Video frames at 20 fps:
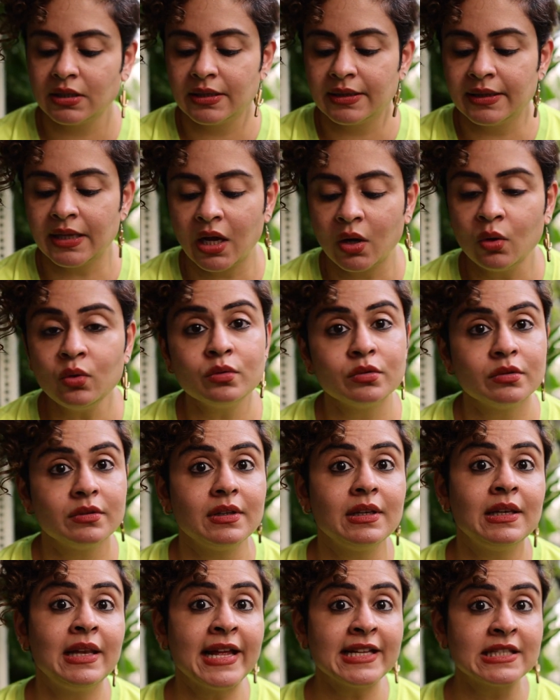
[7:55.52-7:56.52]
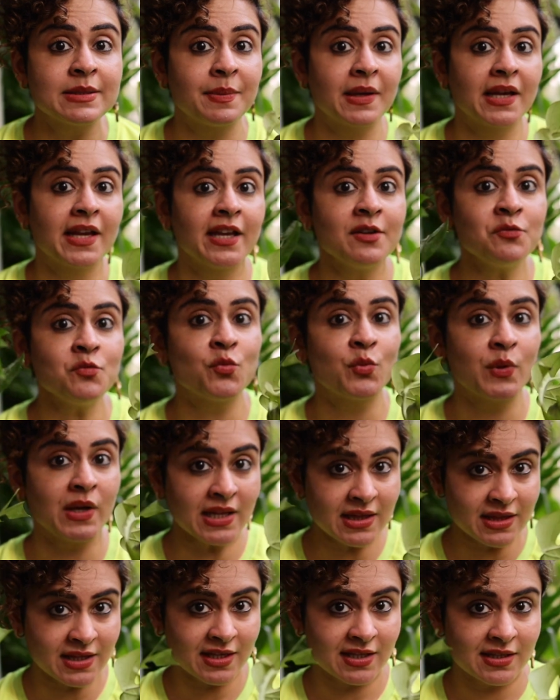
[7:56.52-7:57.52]
Now let's begin with
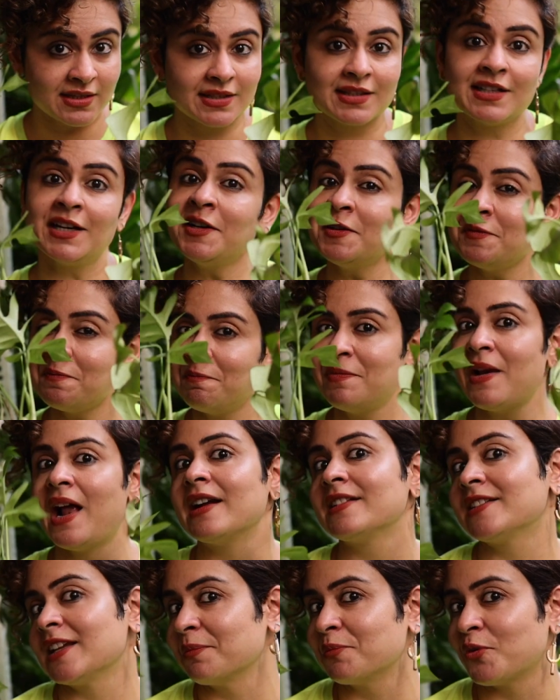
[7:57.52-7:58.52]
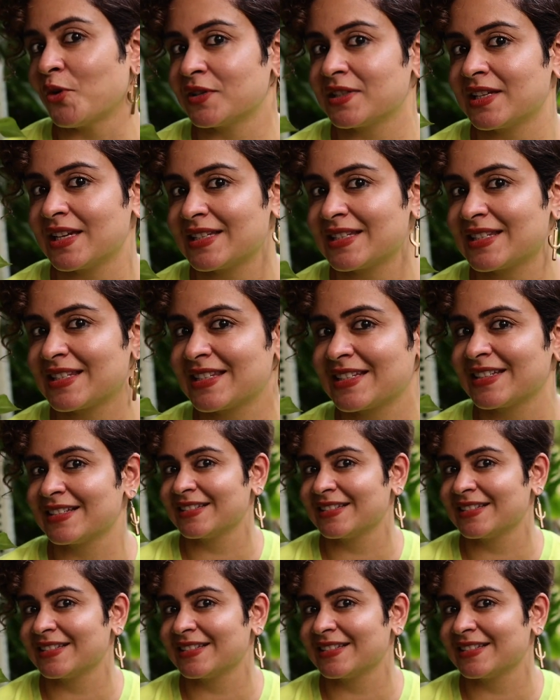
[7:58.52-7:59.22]
the planting process.